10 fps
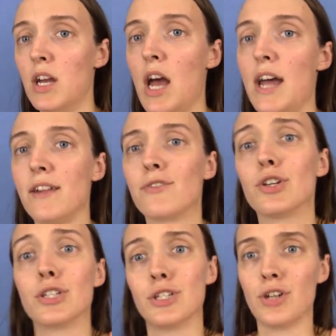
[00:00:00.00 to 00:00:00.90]
and of
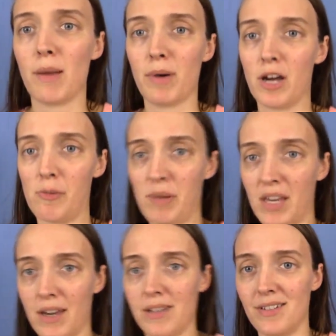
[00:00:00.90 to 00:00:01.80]
course a tripod,
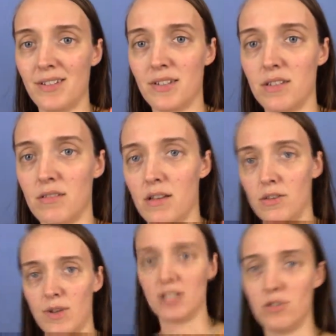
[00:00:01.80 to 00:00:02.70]
because
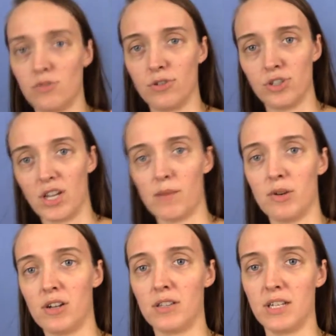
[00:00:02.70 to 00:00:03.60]
otherwise you hold your
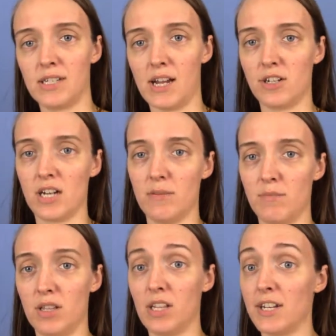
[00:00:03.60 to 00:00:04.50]
camera the entire time.
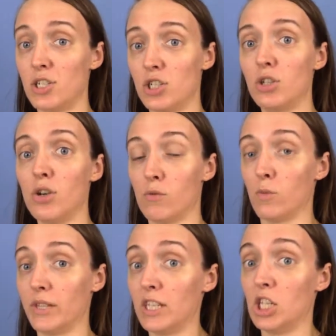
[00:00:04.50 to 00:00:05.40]
Unless you're
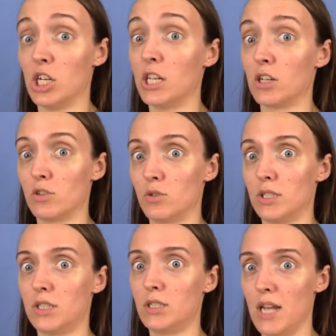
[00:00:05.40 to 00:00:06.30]
really good and can hold
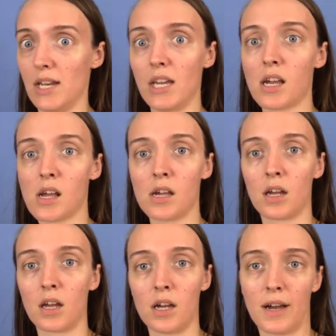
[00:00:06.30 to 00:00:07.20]
it steady.
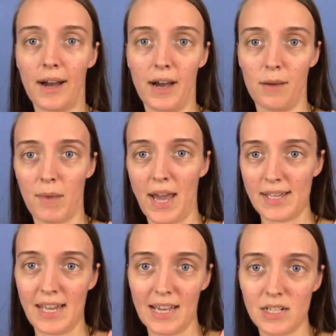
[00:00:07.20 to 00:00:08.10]
I
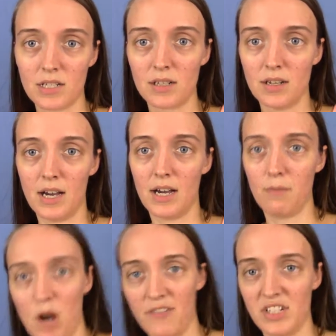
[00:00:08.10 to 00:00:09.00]
can't,
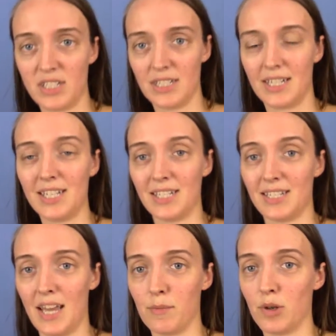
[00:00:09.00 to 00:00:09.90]
obviously, because this
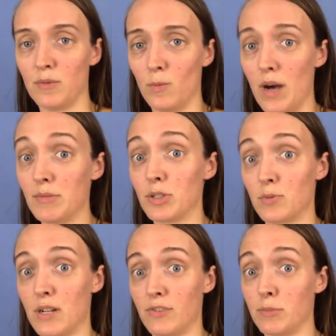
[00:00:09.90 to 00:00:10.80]
camera wobbles
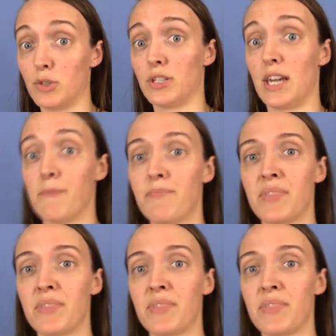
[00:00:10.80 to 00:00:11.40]
whenever I'm holding it,